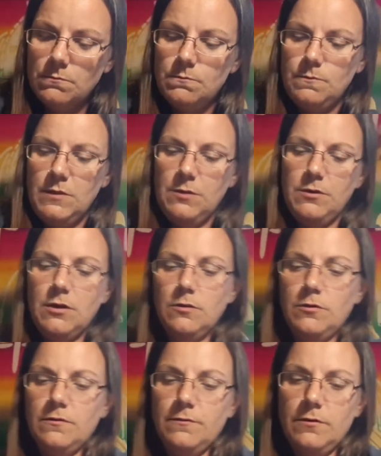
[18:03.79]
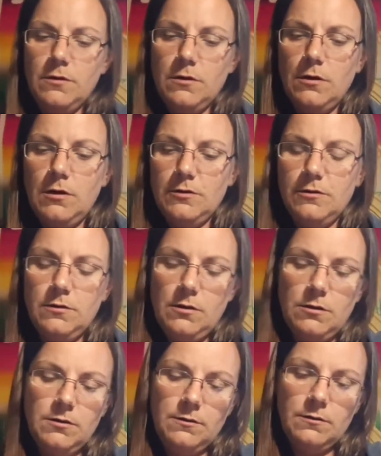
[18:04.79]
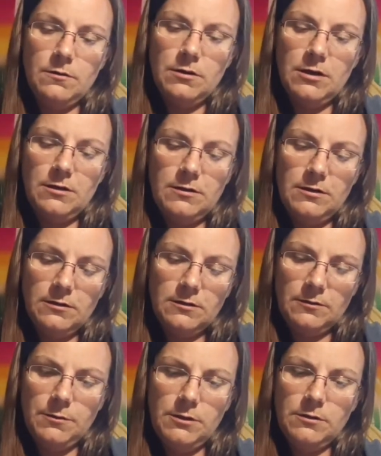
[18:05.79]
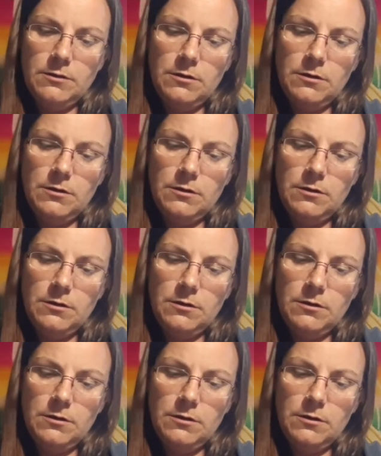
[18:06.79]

Give me another one for the Knight of Discs, please.